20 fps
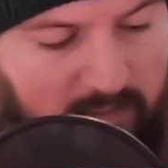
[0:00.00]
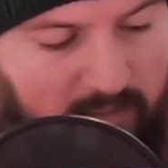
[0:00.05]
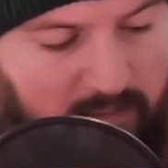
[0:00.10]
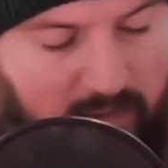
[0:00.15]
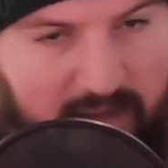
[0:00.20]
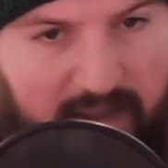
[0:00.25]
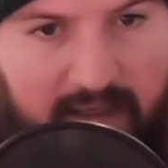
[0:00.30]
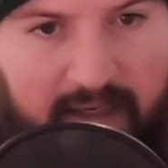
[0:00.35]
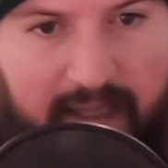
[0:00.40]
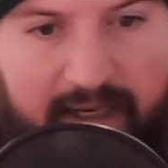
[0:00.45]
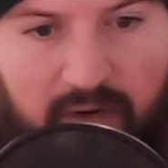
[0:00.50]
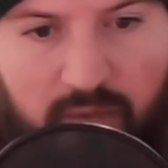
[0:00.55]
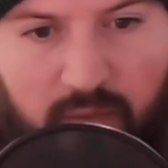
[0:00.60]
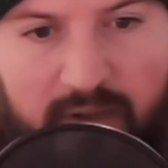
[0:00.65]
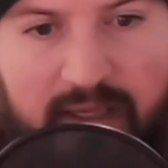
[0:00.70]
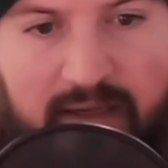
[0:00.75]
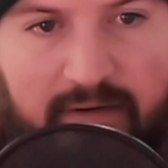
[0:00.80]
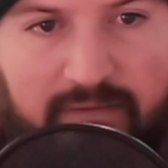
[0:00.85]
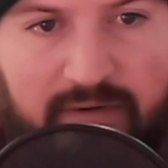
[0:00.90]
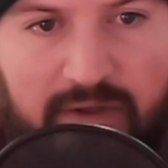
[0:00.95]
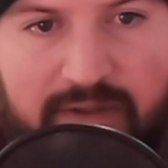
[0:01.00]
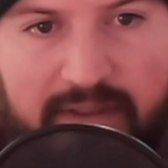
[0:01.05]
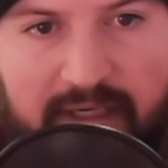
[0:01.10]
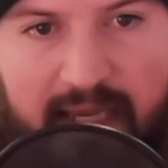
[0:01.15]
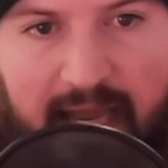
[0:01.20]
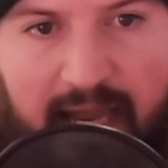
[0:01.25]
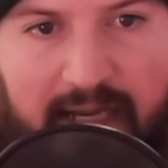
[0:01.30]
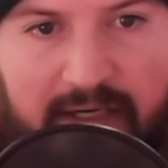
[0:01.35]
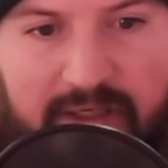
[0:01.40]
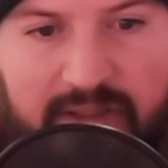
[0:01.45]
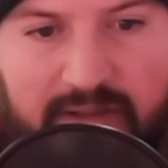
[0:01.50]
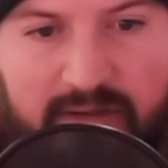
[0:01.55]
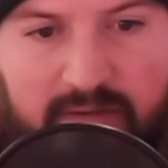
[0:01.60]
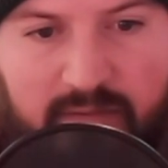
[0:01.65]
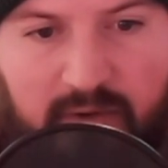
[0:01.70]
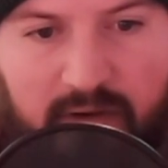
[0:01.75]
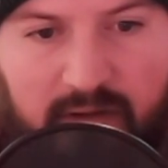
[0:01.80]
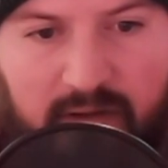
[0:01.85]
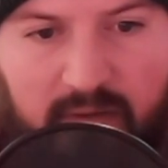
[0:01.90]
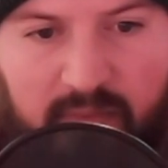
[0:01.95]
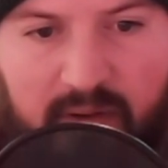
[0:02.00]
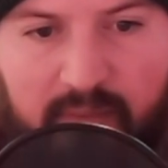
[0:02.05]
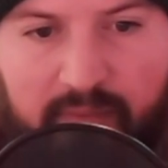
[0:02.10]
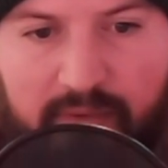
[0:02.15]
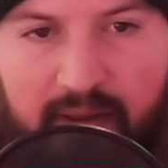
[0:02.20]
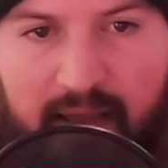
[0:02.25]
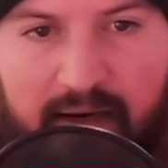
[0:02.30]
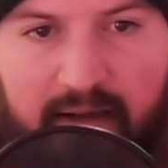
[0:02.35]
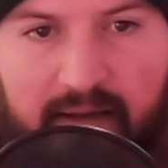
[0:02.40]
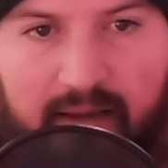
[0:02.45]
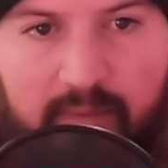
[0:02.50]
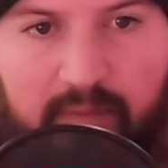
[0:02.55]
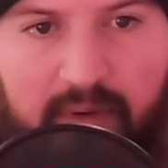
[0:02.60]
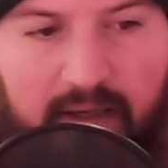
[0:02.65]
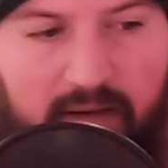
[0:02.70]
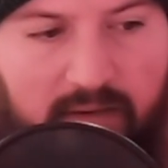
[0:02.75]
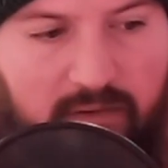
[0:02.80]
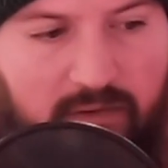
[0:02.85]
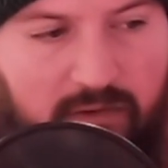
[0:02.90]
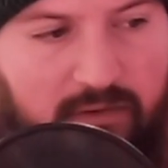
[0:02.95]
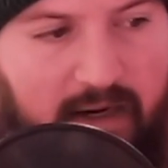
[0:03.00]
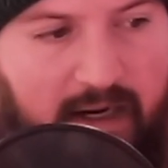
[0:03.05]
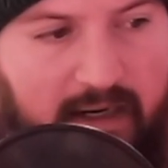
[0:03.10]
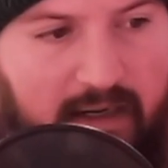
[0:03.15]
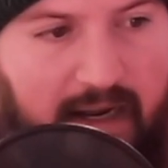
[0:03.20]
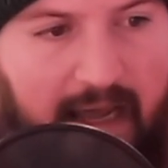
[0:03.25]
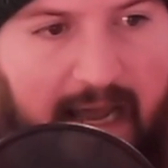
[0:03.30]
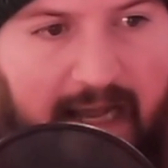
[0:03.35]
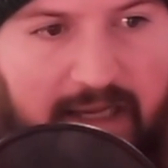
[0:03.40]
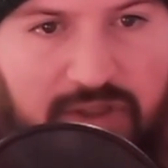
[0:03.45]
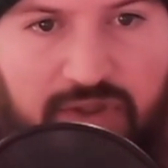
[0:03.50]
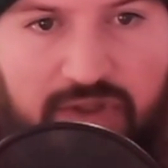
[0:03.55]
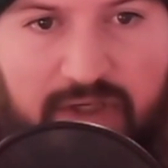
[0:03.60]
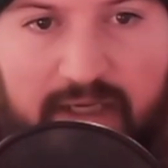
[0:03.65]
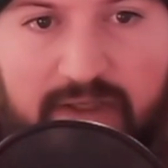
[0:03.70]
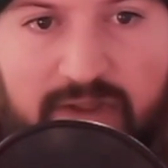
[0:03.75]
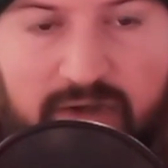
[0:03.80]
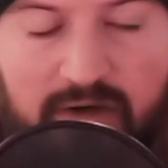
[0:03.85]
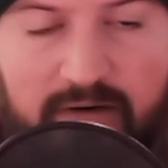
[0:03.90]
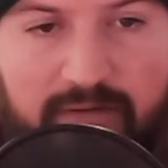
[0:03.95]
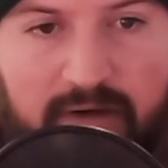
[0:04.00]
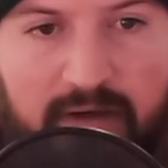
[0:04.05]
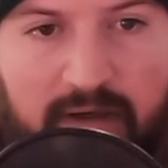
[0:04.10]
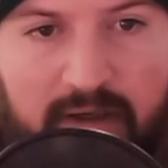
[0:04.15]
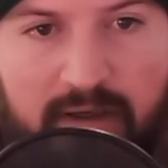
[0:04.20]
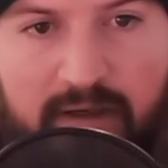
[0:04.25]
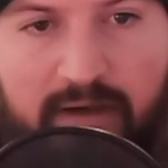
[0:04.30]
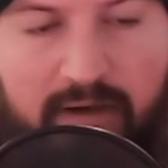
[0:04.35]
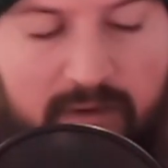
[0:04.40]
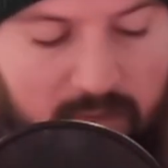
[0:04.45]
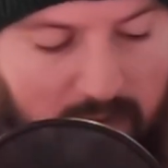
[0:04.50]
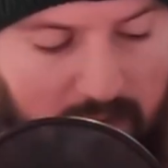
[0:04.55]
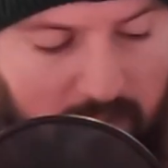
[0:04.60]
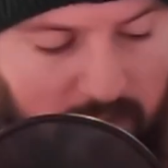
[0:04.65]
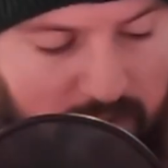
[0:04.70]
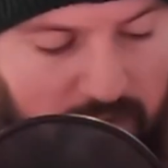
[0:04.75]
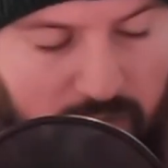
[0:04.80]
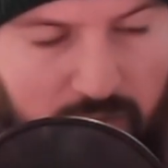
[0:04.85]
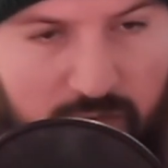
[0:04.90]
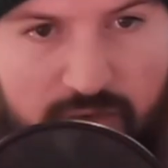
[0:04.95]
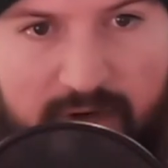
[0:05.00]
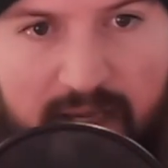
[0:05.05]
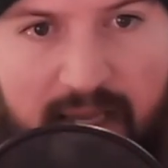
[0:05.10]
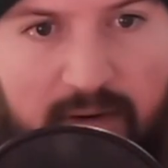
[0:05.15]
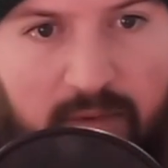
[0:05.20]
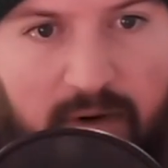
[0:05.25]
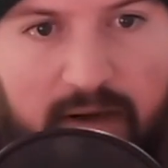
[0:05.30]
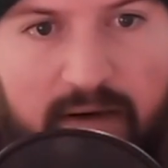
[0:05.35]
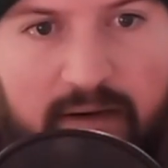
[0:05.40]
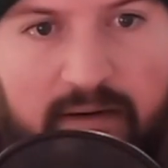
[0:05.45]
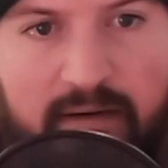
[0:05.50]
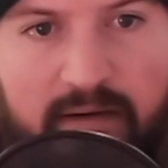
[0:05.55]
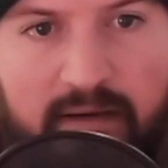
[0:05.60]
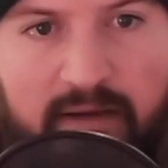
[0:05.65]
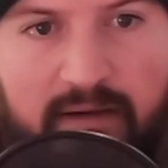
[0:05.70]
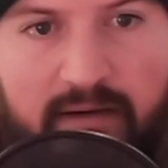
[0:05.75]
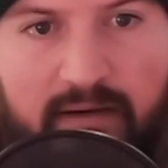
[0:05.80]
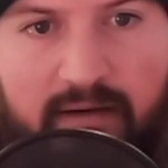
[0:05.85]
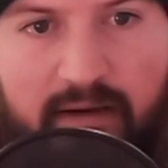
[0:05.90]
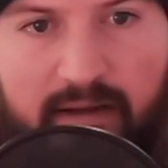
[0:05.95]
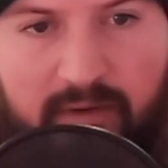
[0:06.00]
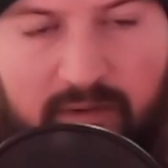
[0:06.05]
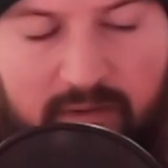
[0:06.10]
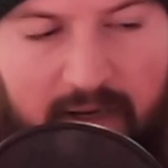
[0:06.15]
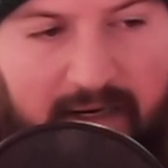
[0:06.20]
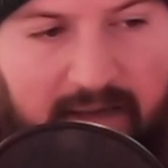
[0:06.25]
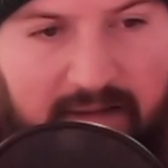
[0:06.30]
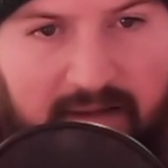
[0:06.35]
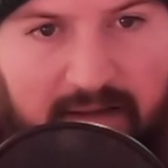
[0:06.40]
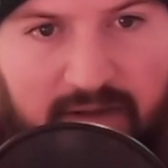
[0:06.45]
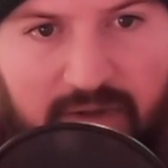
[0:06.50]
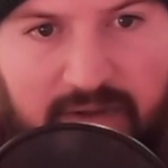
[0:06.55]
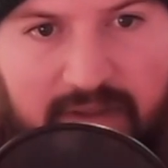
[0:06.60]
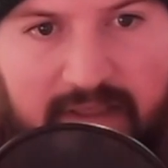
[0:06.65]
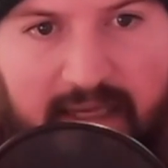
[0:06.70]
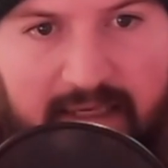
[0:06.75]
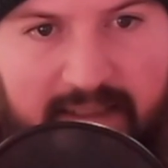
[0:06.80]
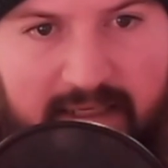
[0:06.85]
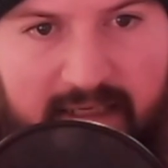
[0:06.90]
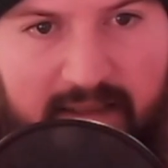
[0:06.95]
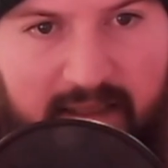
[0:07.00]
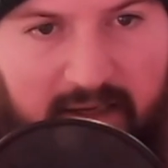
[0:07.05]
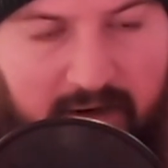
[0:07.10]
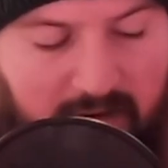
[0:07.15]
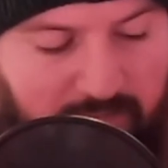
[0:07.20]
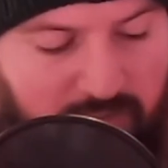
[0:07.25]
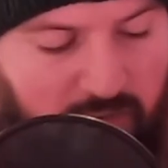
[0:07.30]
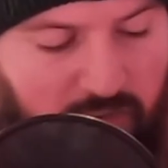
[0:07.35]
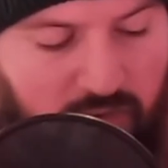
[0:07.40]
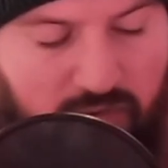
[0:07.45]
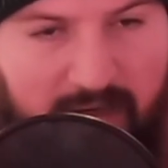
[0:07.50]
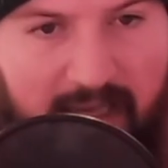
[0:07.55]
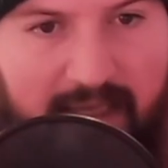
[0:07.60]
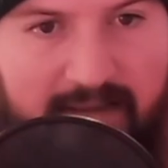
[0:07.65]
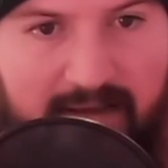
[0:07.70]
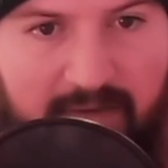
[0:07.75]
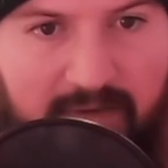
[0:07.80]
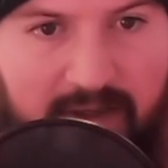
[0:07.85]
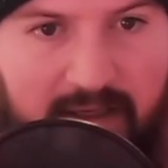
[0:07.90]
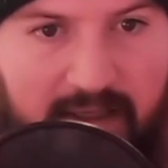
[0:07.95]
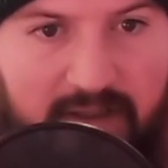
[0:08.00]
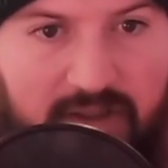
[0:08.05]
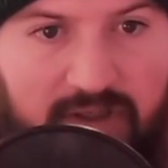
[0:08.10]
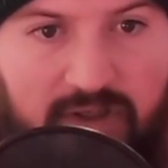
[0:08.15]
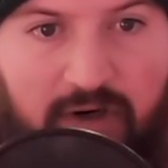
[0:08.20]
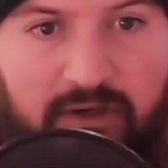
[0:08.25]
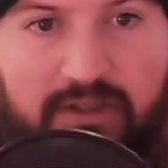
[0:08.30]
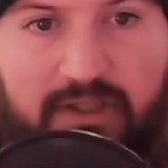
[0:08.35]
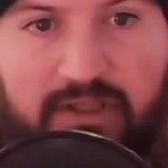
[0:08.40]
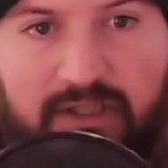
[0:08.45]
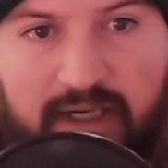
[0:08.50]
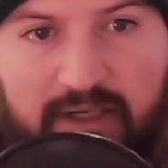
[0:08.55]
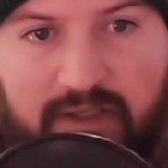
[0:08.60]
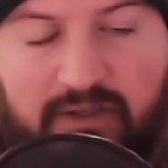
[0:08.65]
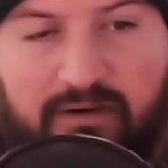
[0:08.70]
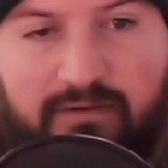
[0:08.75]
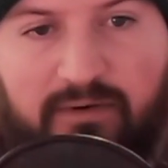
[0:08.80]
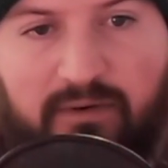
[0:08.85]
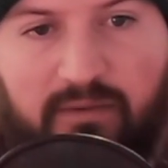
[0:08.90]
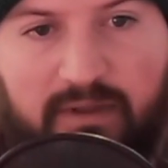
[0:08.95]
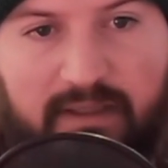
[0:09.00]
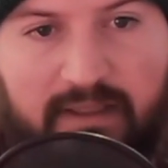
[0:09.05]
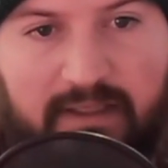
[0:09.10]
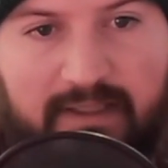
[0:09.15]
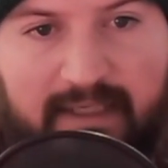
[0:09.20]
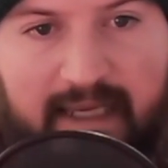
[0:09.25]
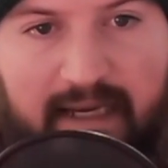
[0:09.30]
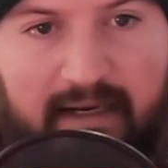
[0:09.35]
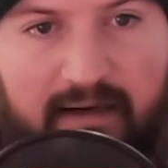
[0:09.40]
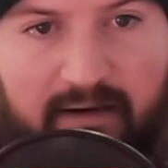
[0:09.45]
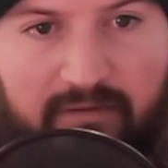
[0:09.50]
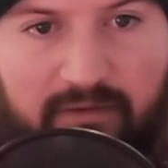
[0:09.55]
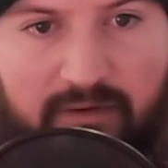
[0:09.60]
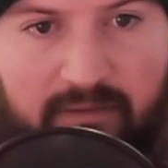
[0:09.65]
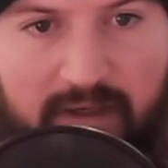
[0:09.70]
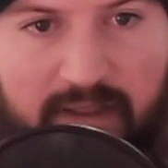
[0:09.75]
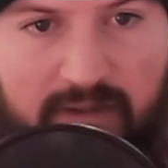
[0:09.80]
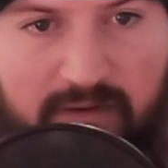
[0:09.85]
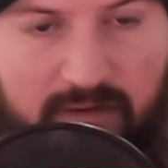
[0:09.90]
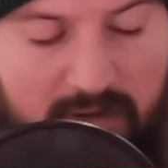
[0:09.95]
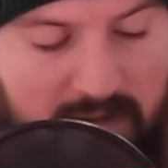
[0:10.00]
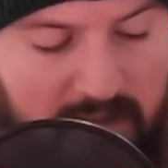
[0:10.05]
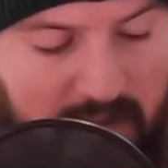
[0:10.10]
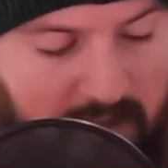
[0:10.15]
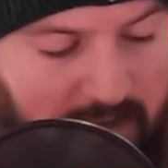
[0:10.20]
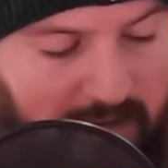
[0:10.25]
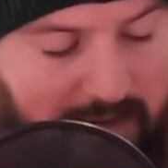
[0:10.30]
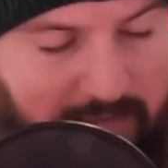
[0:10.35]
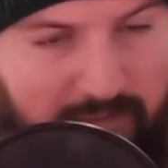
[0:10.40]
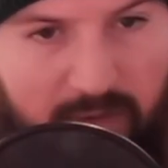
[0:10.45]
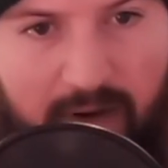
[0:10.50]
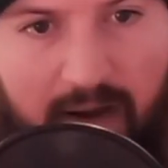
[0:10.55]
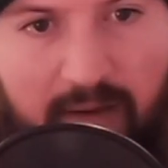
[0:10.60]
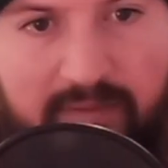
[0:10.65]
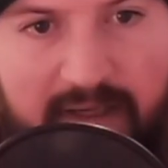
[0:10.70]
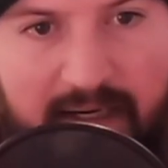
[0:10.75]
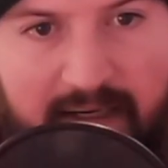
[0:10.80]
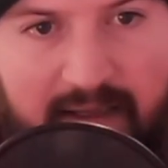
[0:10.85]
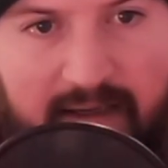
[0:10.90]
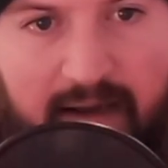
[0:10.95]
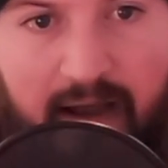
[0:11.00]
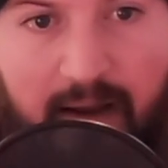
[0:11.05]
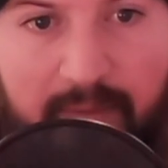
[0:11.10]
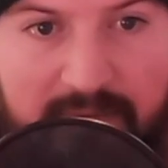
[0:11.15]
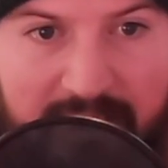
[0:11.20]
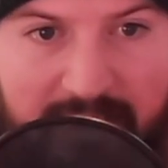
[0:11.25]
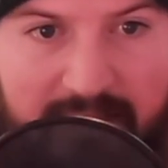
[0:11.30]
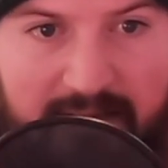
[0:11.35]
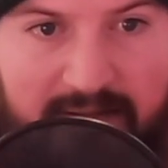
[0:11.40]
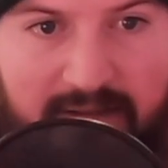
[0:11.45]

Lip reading: within like a week of using Ash, one of the people at Alembic created Ash Gen Server, where when you create one, anything that uses that data layer, if you create something, it starts a gen server with the state of the resource. If you update it, updates